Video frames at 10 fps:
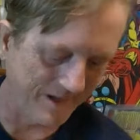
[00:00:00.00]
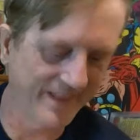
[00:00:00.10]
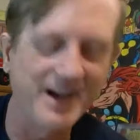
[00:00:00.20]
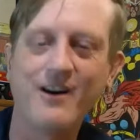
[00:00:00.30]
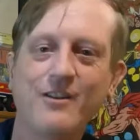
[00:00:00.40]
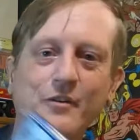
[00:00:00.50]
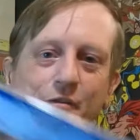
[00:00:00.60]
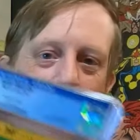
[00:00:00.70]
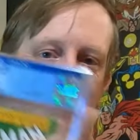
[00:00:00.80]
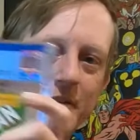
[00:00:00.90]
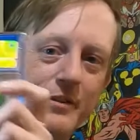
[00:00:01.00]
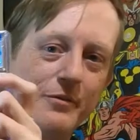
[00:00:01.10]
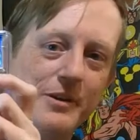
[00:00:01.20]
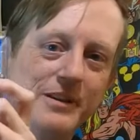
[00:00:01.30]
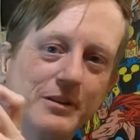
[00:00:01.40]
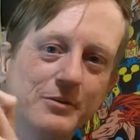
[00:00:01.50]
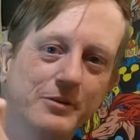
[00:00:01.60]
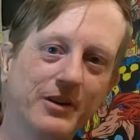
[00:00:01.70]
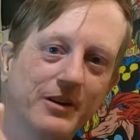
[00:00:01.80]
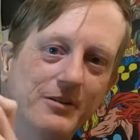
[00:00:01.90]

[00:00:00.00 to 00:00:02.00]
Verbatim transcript: And that holo foil is really cool,